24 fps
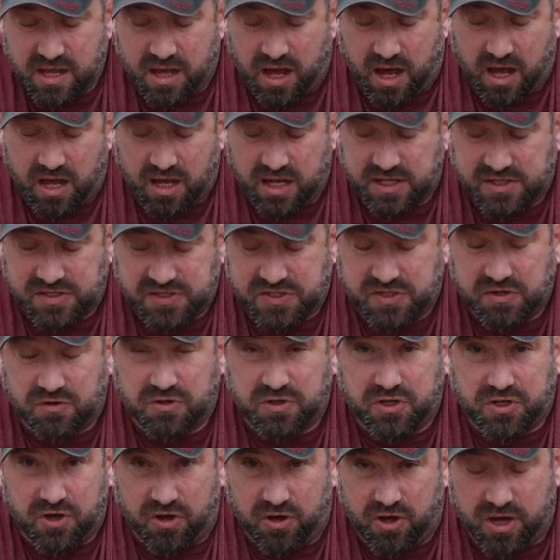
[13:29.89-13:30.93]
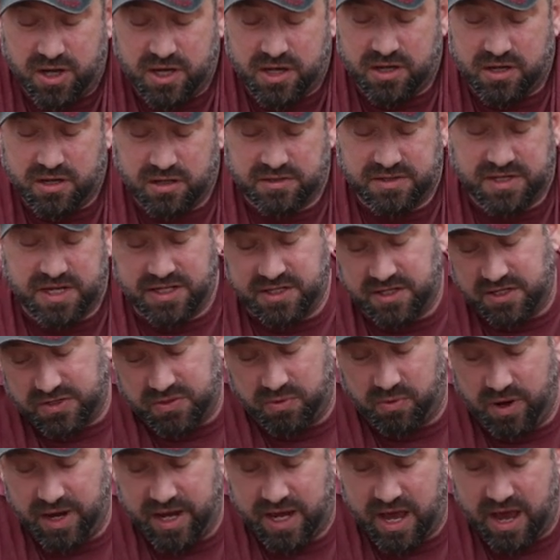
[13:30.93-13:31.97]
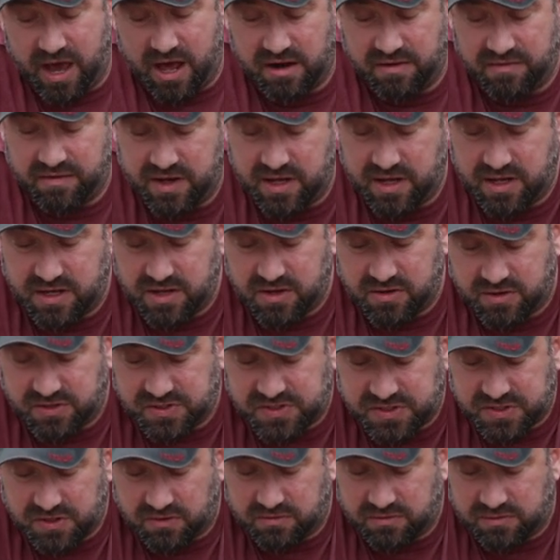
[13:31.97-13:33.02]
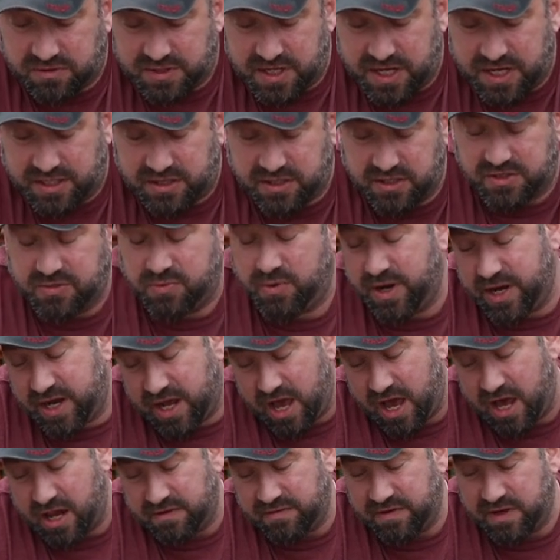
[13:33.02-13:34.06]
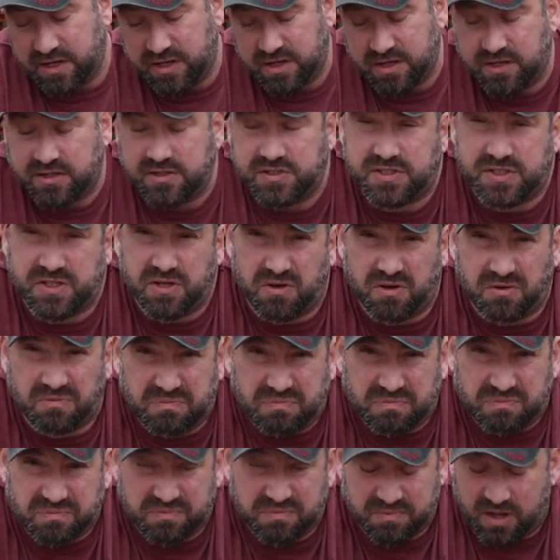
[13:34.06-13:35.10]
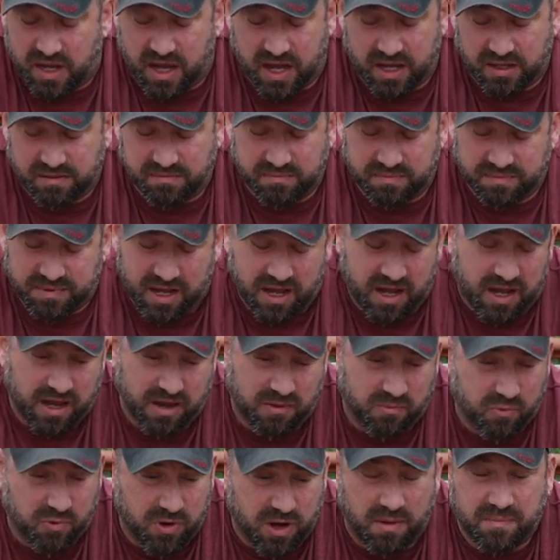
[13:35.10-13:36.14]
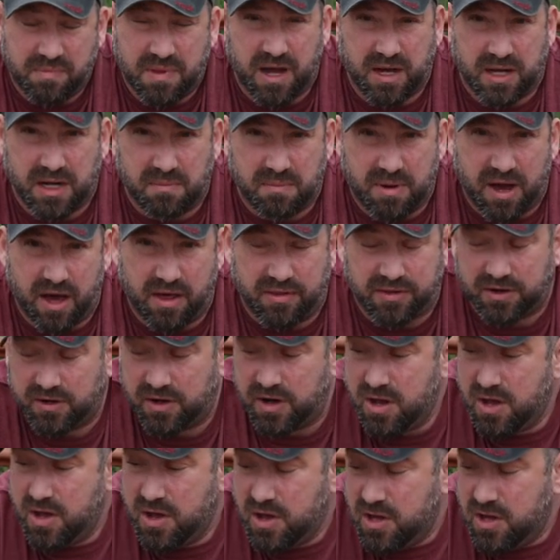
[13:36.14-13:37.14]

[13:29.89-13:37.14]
Uh, it's still good. Take the twig out of it. You could still take the twig out of it. You could still, I, I, I'm not gonna bother.